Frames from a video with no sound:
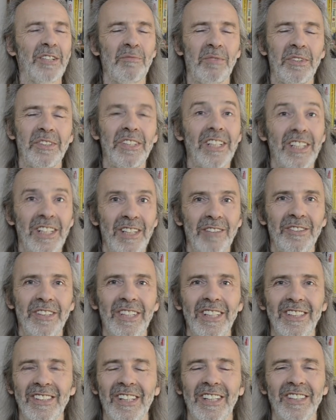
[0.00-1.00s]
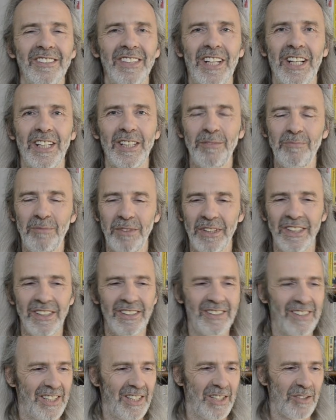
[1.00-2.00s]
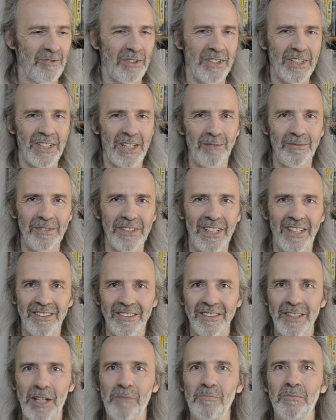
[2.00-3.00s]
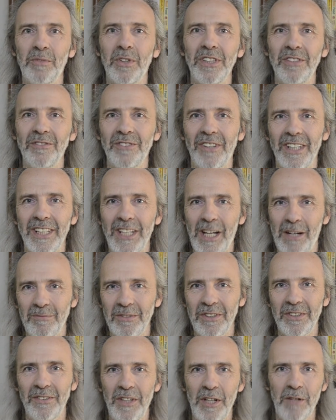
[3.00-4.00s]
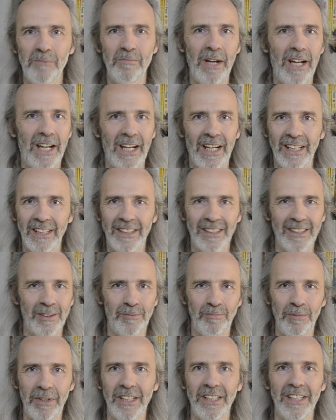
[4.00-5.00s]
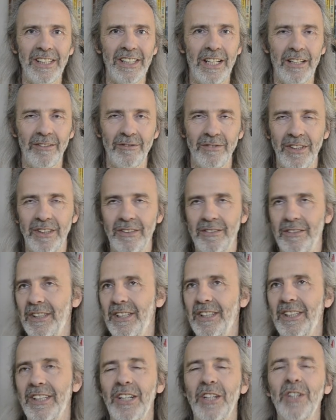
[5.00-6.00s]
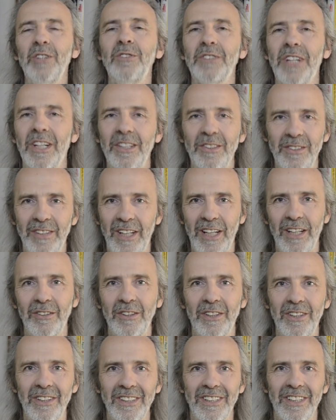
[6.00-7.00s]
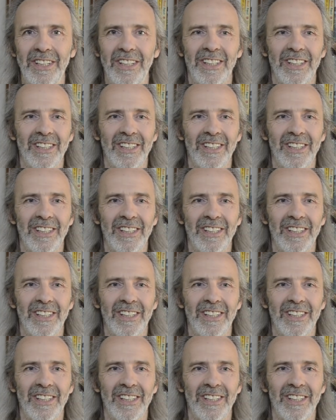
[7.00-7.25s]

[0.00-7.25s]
particularly for things like salad, because what comes out of that modified atmosphere bag has been in there for who knows how long.